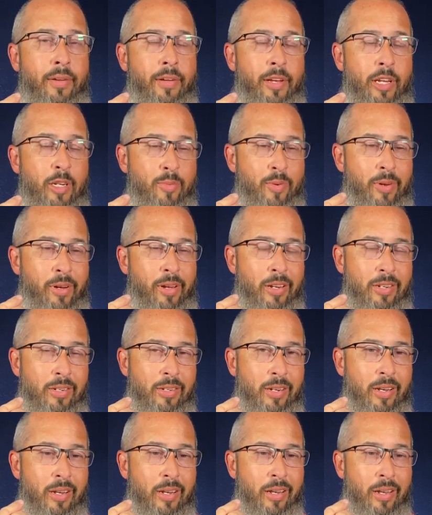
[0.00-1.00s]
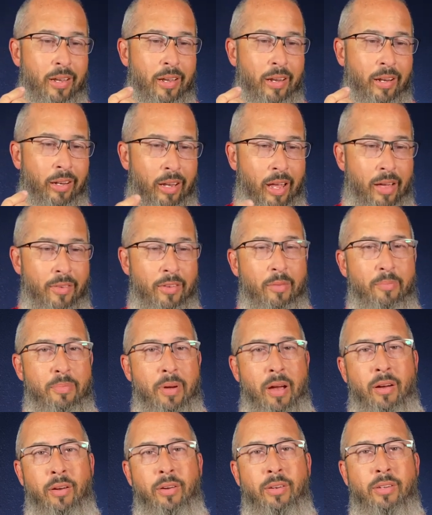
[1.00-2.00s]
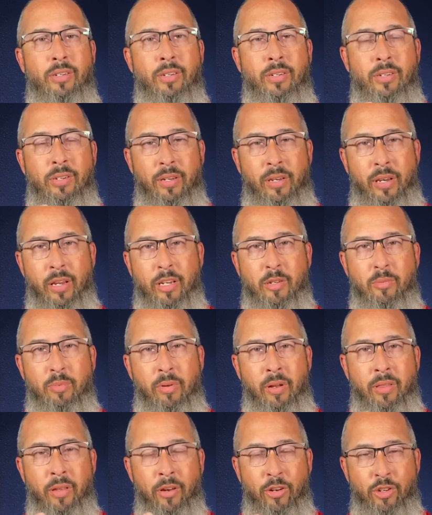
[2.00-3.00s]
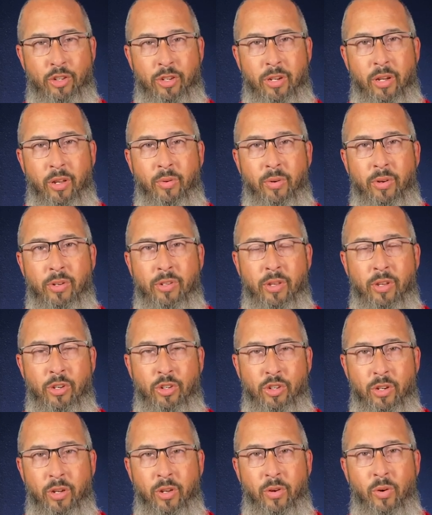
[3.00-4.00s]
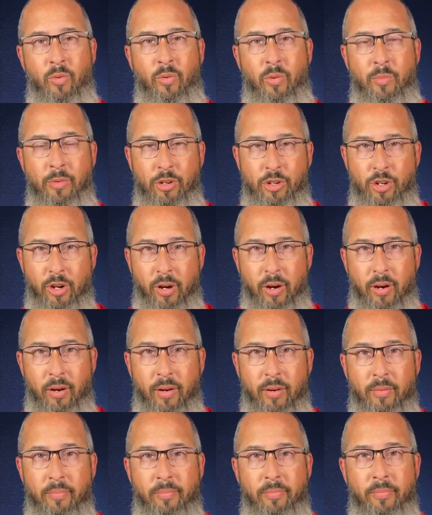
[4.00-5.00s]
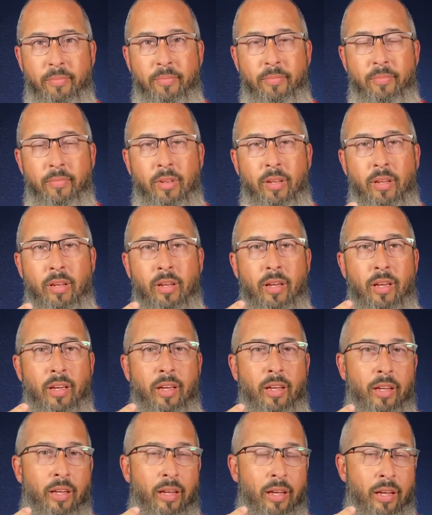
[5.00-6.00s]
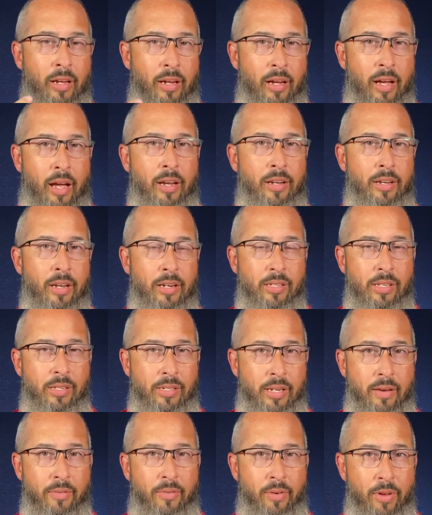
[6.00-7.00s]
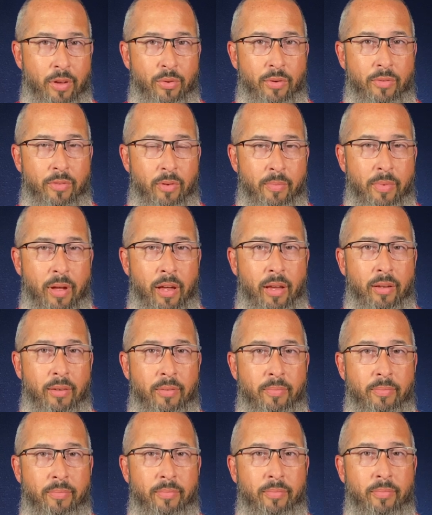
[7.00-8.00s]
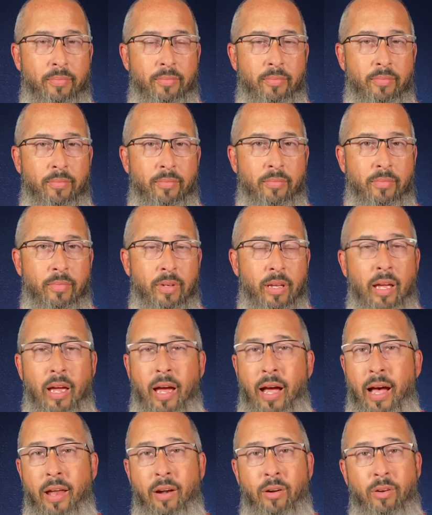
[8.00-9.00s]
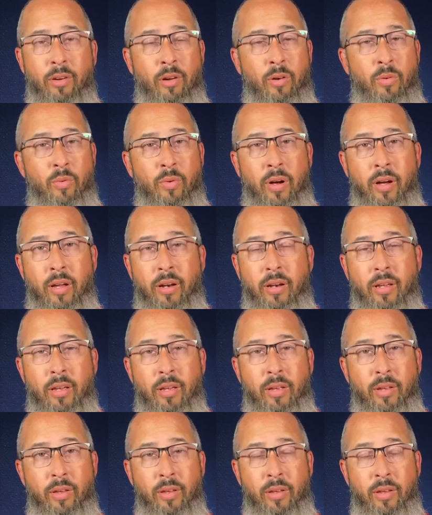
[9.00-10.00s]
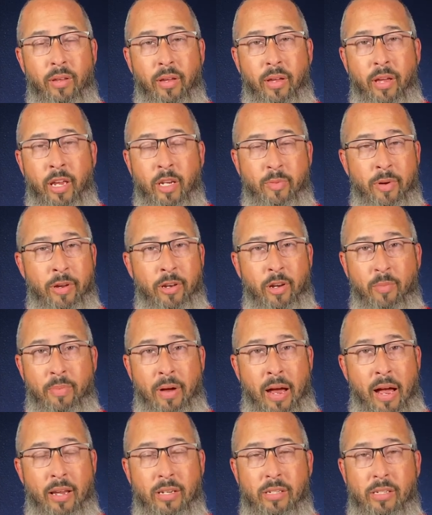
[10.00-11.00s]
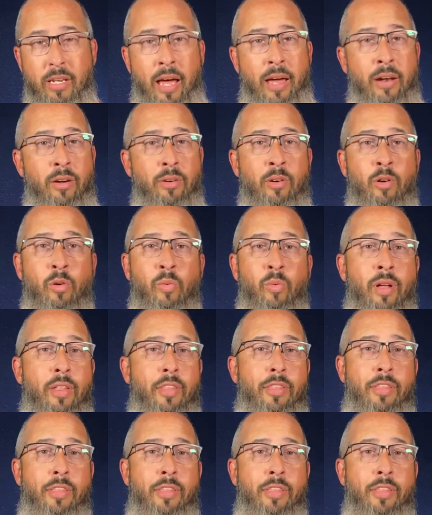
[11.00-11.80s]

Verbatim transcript: is because loving parents discipline their children so the children will mature. And God does the same for you and for me. I don't know what has been your past. I don't know what